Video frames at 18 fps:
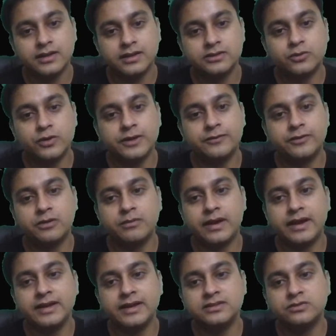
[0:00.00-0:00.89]
Going from
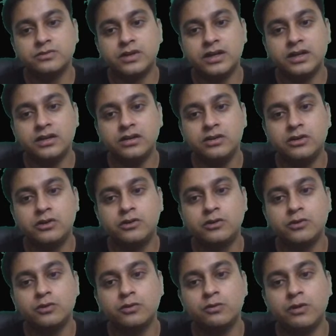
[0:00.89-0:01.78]
-1
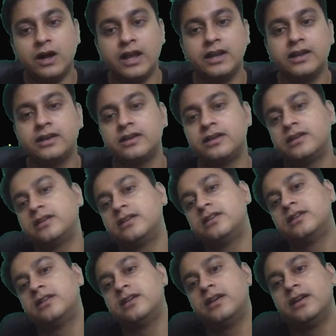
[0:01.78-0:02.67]
to 1.
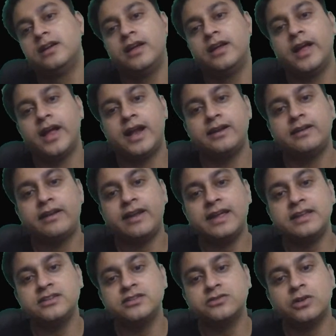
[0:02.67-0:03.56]
And
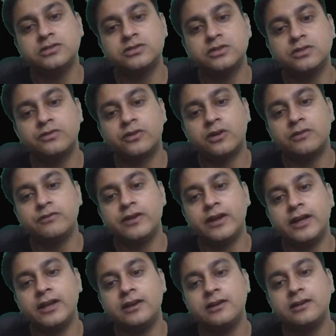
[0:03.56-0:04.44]
range is also from
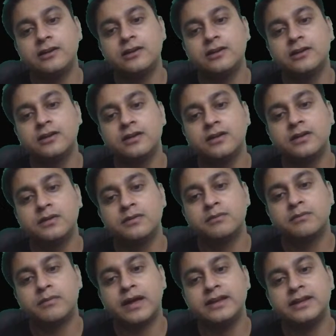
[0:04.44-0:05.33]
where?
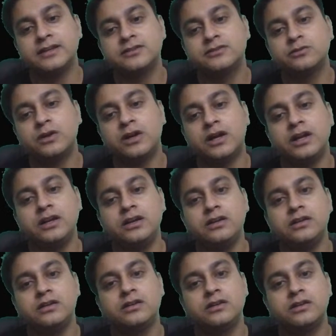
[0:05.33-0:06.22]
-1
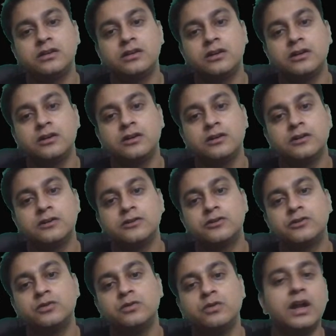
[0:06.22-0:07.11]

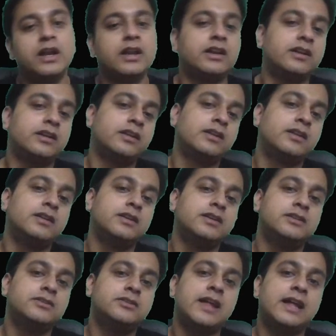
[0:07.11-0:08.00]
to 1.
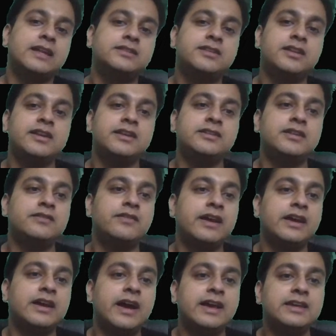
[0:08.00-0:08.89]
That's the reason
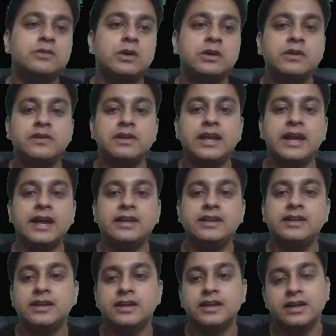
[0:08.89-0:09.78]
why, guys, what you will get?
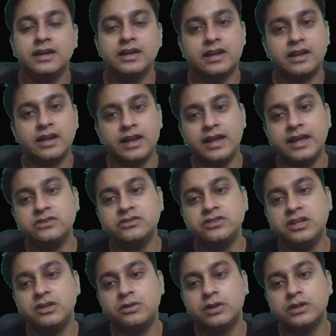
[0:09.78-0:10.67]
Range
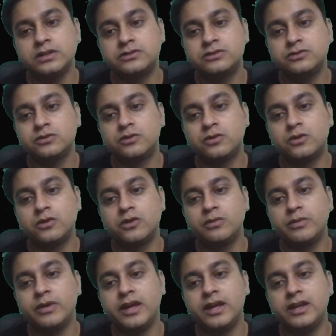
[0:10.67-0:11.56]
equals to
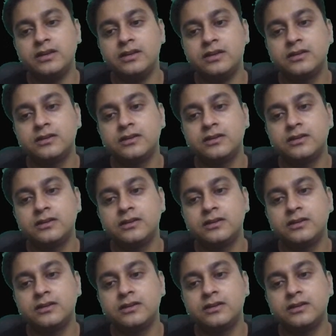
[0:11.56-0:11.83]
codomain.